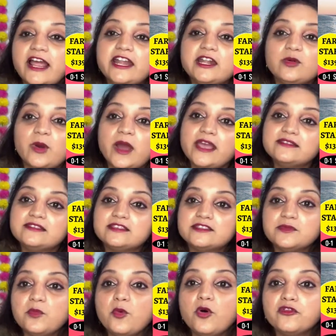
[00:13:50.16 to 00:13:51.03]
flight-wise,
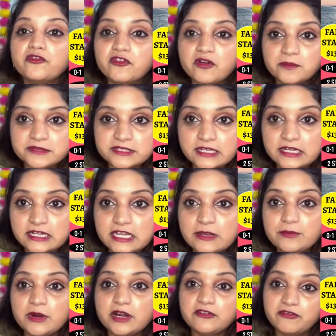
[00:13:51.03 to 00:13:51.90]
it's more from
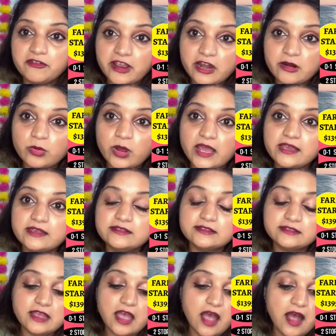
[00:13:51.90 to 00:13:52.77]
Sydney, but
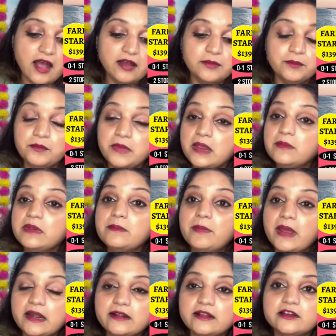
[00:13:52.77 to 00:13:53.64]
fare-wise,
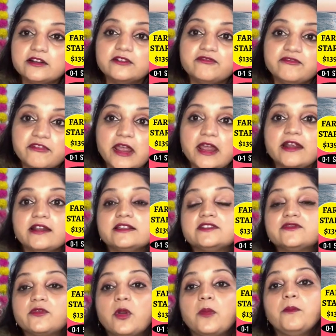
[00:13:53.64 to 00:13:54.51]
maybe better
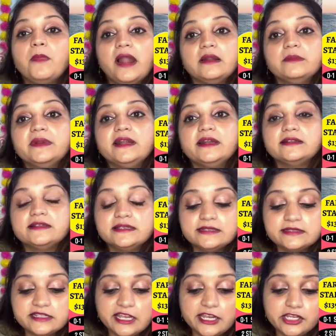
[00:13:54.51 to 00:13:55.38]
fares from Melbourne at
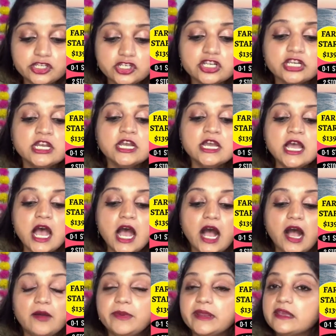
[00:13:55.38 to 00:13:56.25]
this stage,
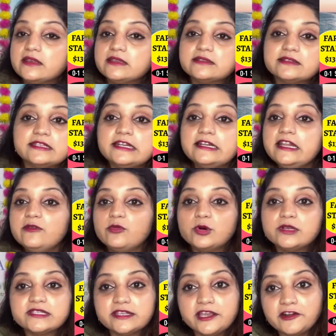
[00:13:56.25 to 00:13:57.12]
because
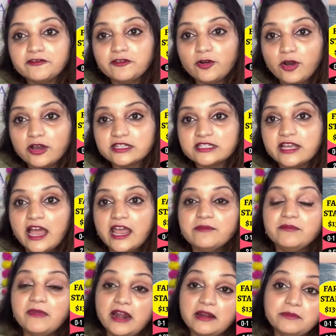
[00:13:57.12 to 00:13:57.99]
Sydney was there for a long
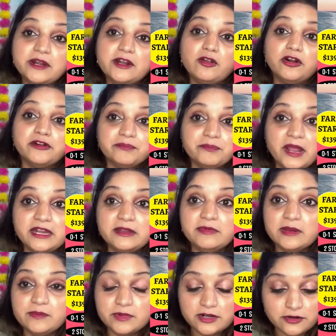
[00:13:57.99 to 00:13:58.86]
time. Melbourne, not
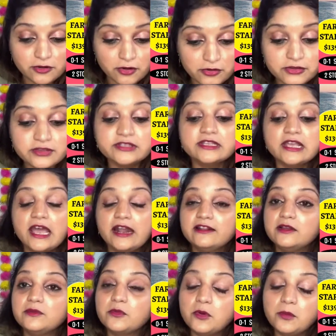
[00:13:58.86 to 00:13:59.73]
many people knows
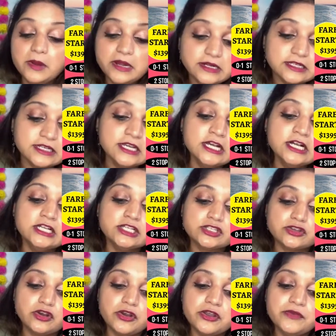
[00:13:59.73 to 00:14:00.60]
at the moment.
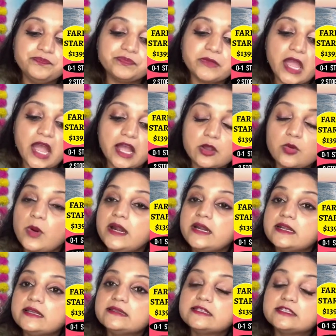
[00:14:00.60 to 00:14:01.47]
So
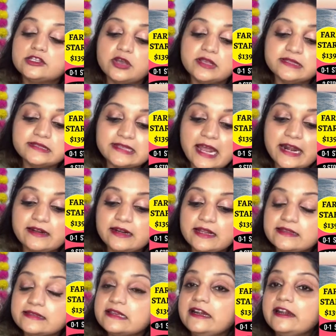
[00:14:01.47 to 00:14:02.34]
Qantas is on
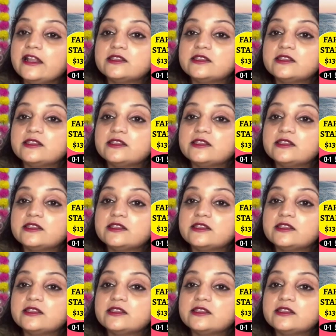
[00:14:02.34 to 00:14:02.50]
Saturdays,